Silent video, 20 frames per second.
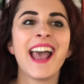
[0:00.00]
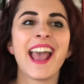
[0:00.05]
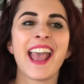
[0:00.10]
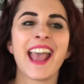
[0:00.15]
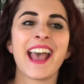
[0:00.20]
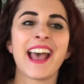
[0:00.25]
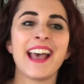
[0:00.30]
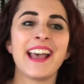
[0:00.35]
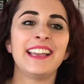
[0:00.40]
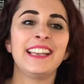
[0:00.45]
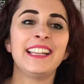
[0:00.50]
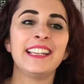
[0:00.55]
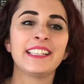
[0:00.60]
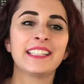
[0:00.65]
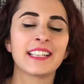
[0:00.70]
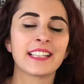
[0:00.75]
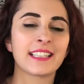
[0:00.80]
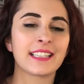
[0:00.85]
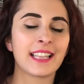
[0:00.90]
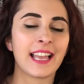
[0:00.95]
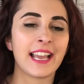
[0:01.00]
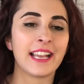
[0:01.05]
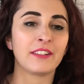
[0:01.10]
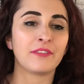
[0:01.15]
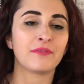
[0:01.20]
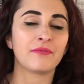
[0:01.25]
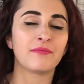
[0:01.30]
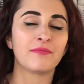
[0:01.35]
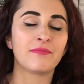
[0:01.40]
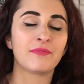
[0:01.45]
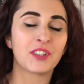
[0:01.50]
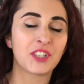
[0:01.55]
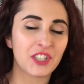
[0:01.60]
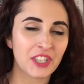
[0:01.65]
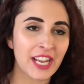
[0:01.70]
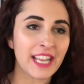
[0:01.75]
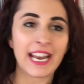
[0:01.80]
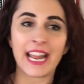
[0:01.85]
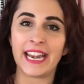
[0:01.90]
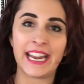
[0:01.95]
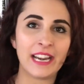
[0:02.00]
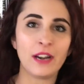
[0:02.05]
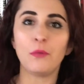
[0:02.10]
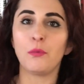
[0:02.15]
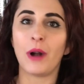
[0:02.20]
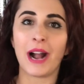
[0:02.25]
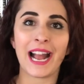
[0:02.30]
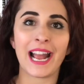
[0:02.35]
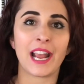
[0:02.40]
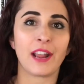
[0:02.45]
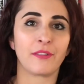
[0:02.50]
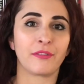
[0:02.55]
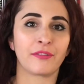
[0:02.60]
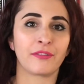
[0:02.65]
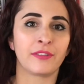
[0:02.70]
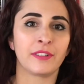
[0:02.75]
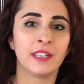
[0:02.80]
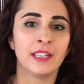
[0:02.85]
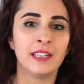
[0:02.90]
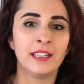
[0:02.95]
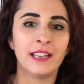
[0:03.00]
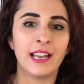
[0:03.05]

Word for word: and he's just like, shit, I need a wife.